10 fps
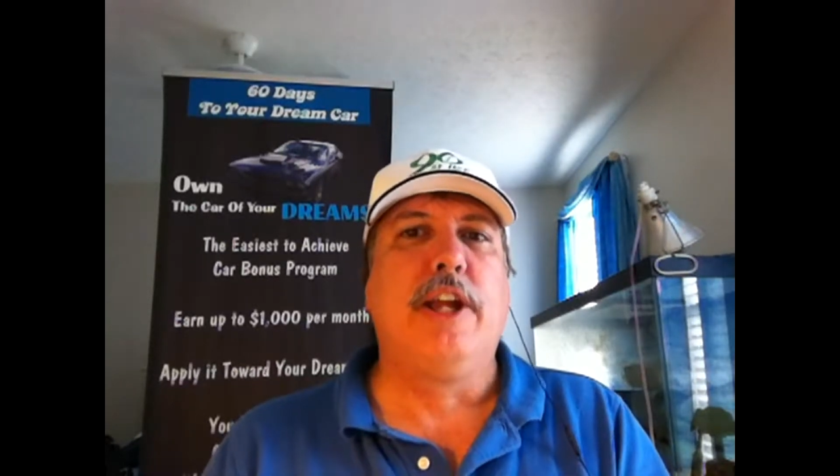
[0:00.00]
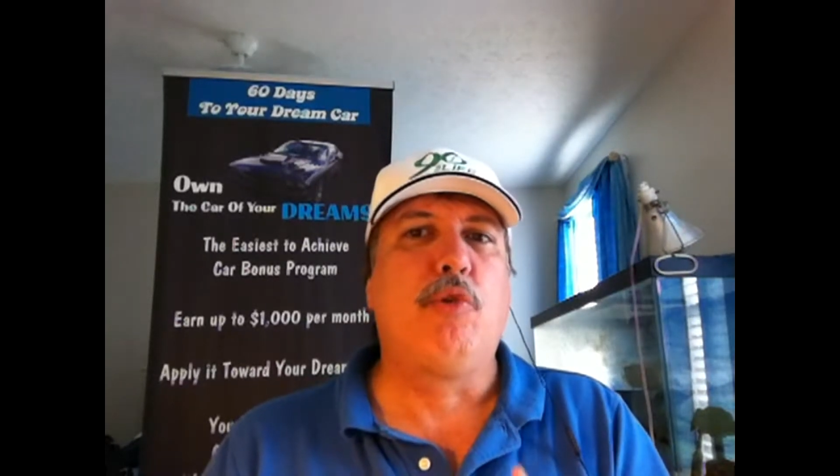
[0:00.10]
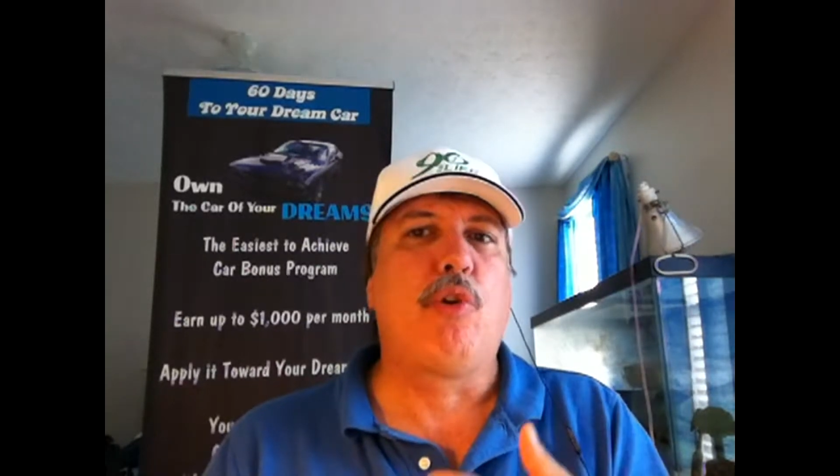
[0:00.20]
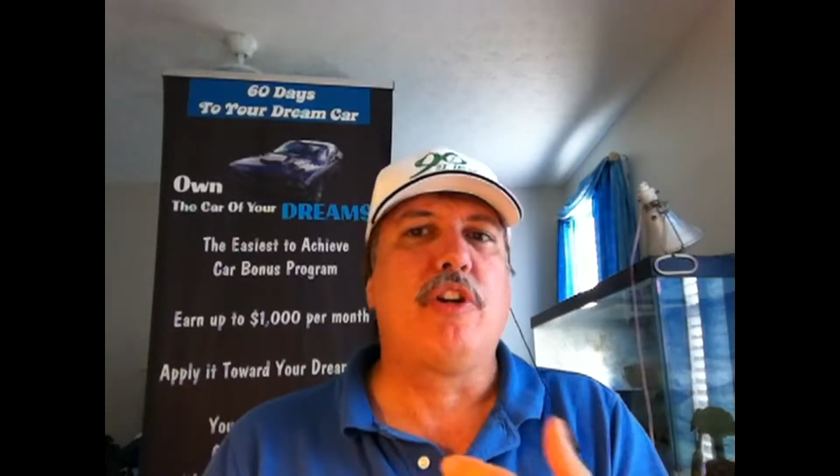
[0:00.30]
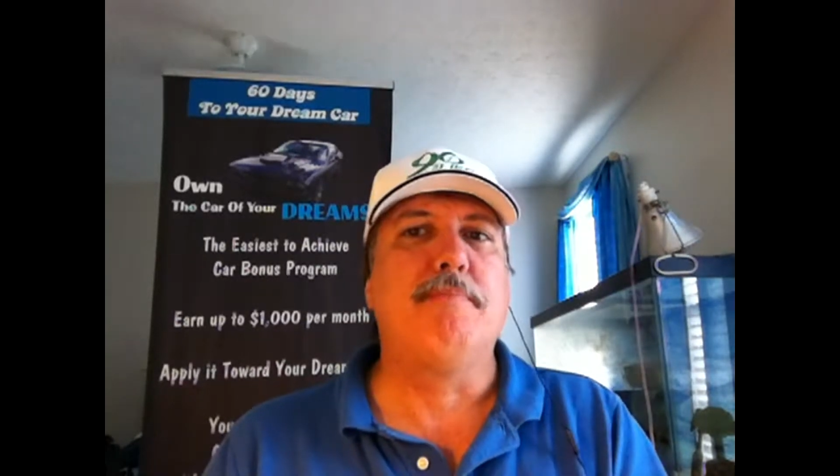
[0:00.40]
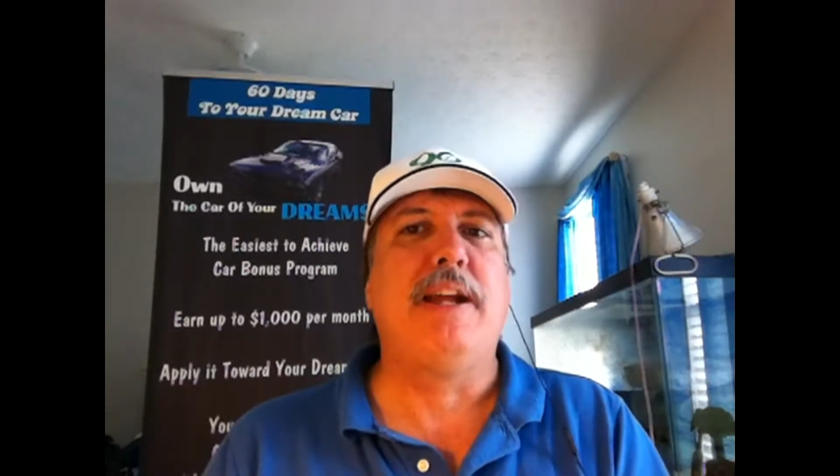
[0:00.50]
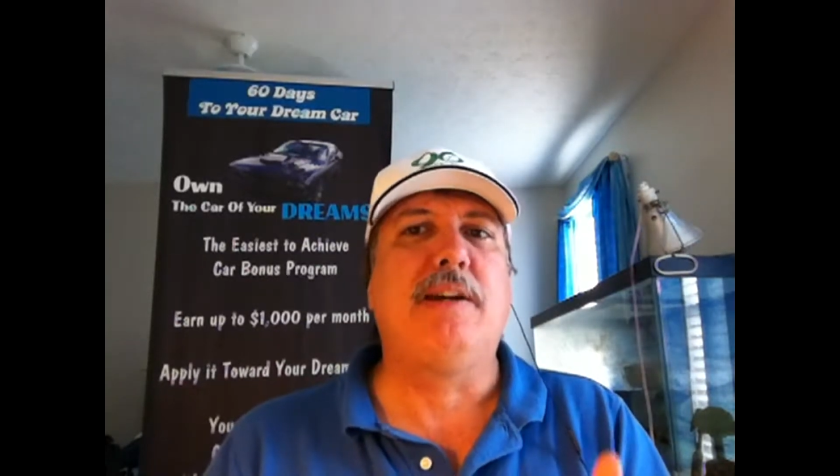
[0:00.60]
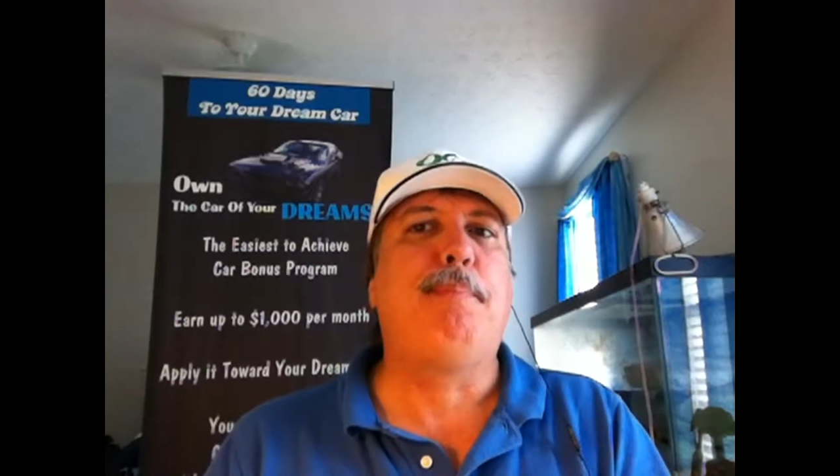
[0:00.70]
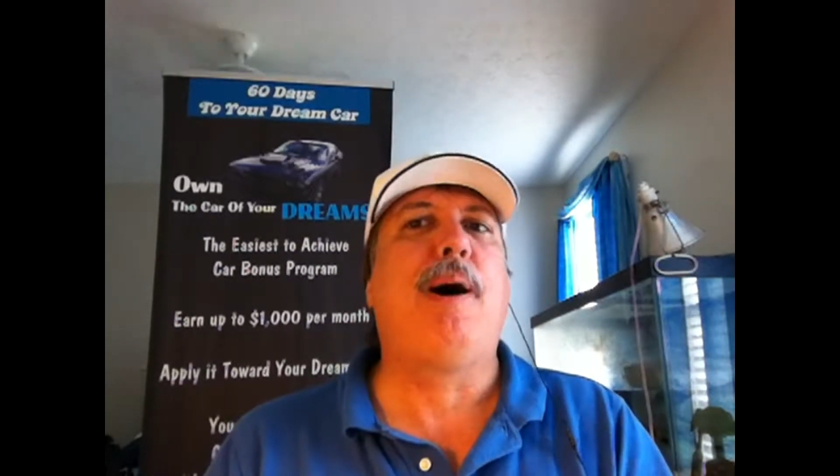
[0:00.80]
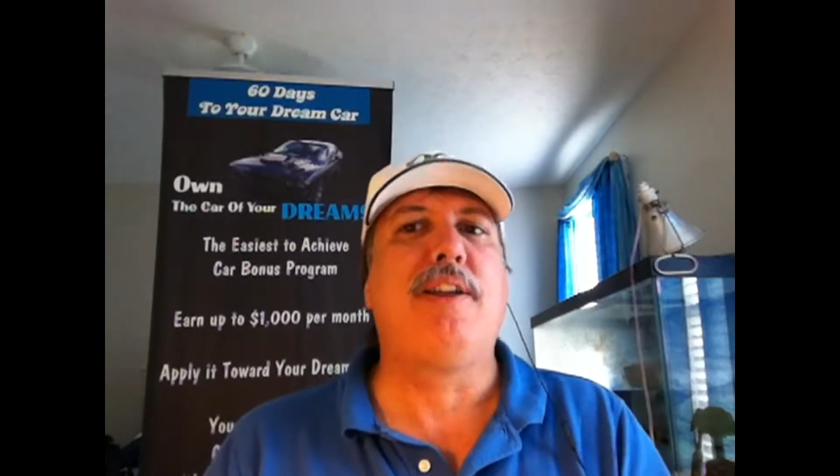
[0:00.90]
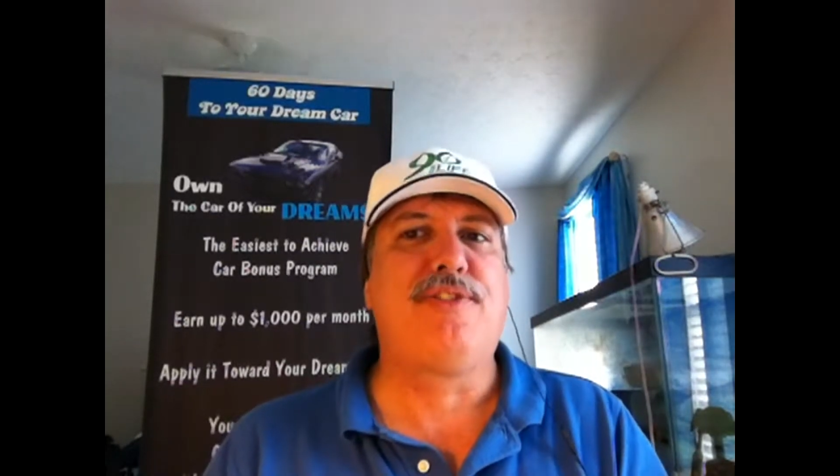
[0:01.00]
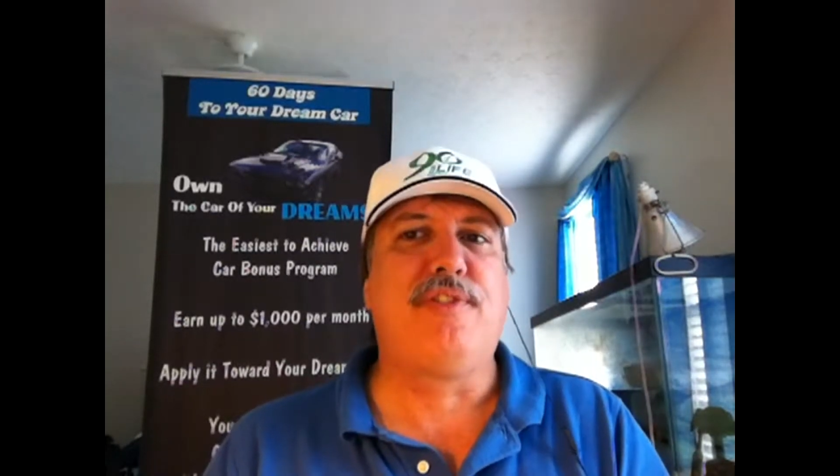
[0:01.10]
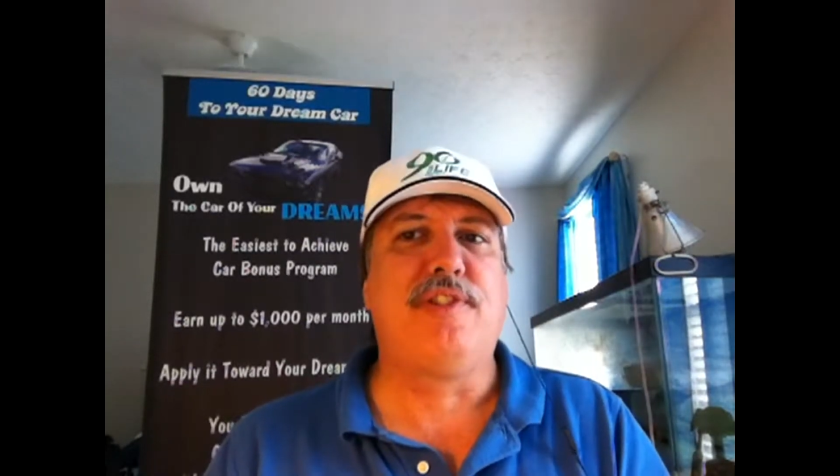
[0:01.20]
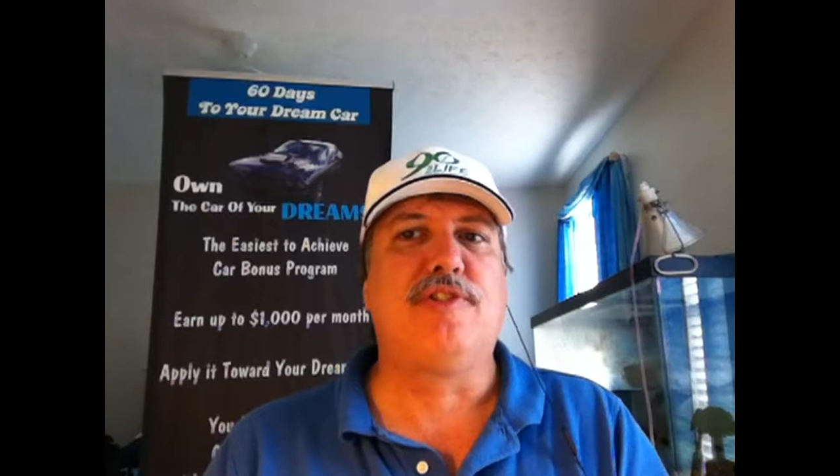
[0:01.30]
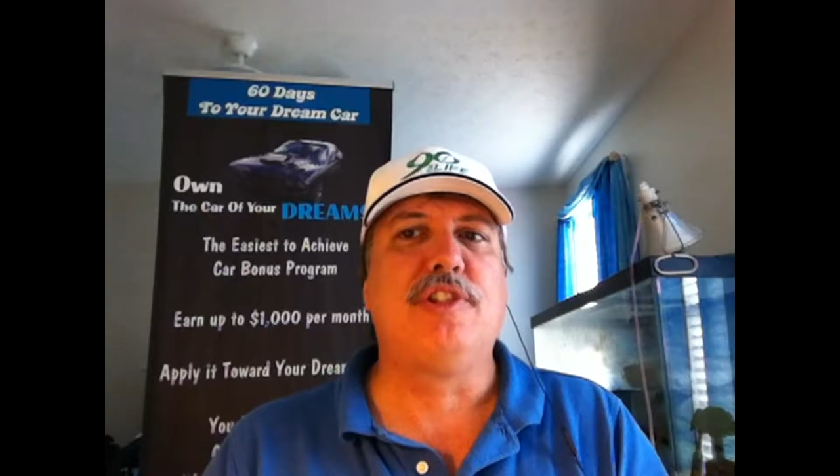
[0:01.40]
in order to make a
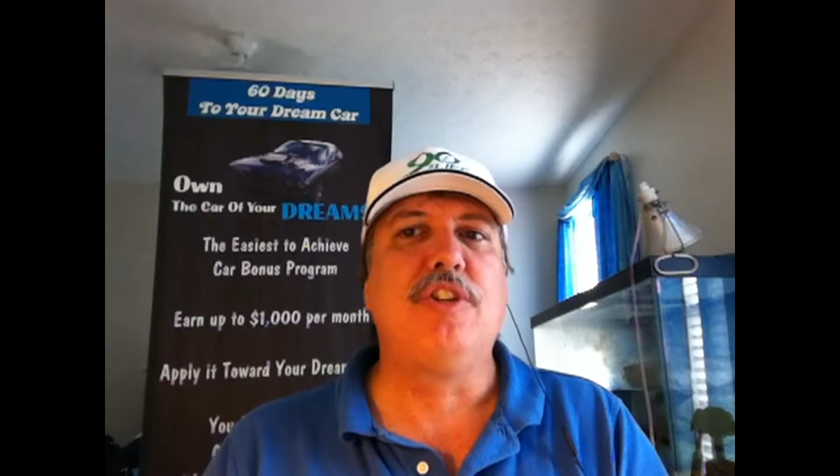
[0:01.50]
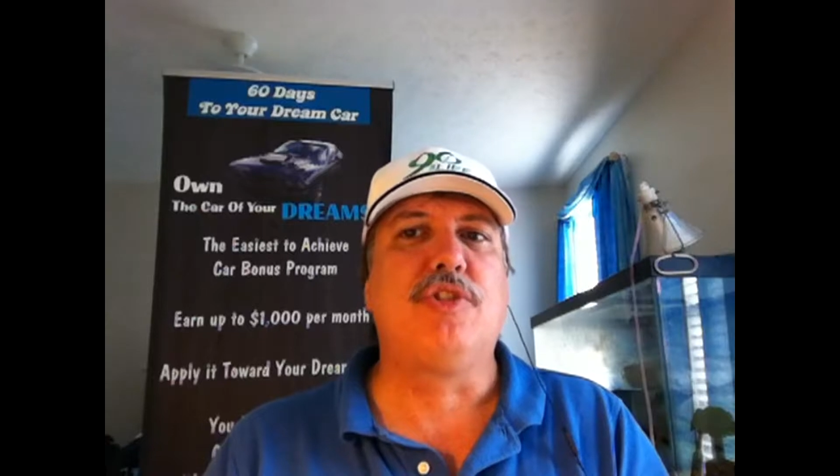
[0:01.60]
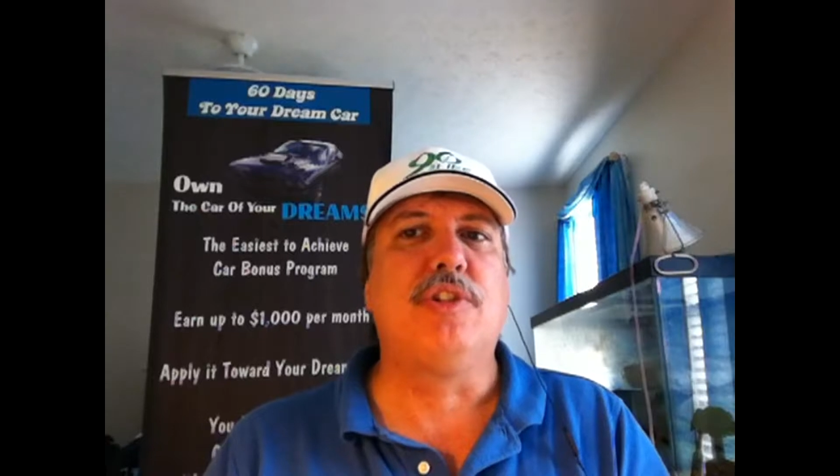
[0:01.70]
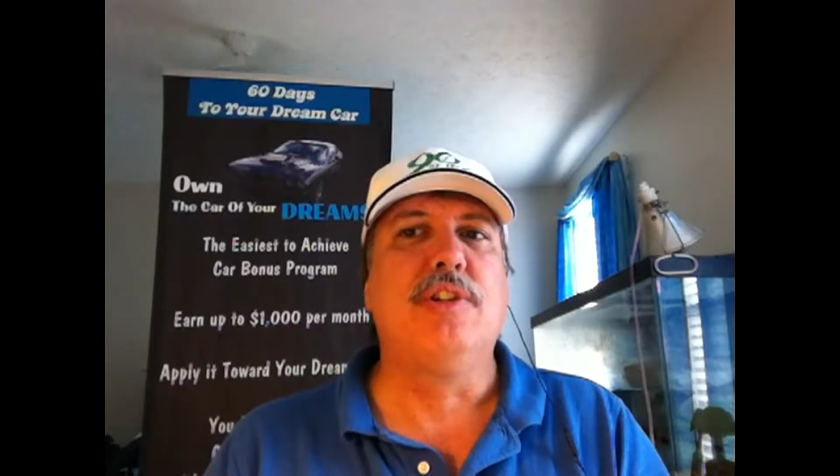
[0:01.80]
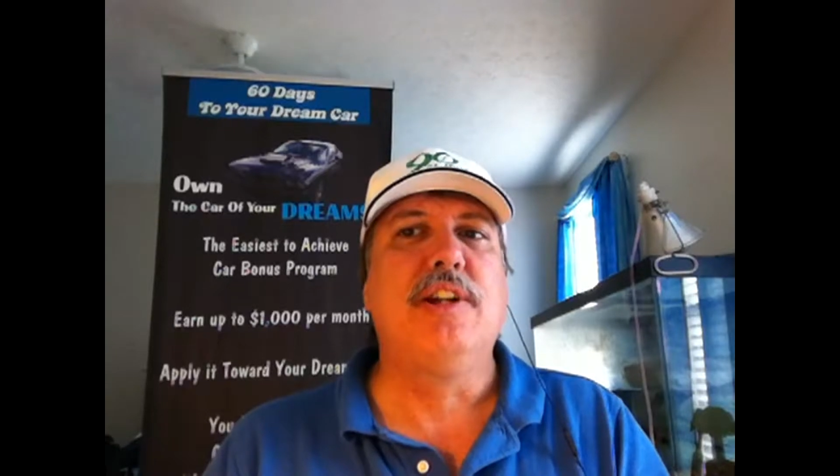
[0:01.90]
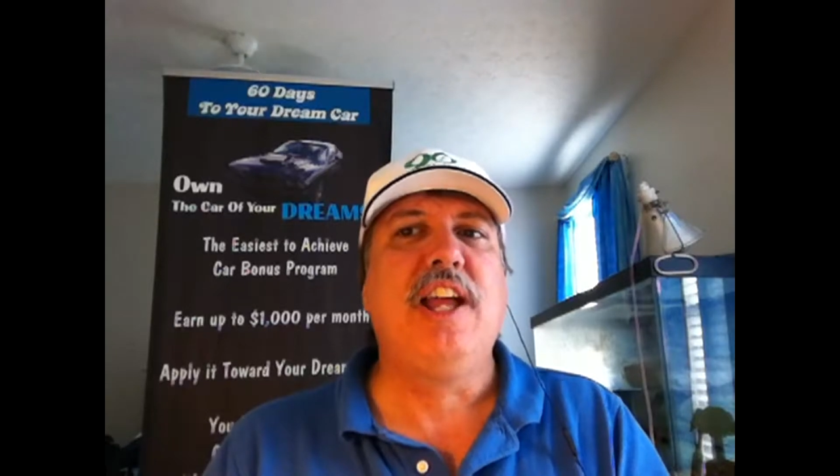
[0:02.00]
positive decision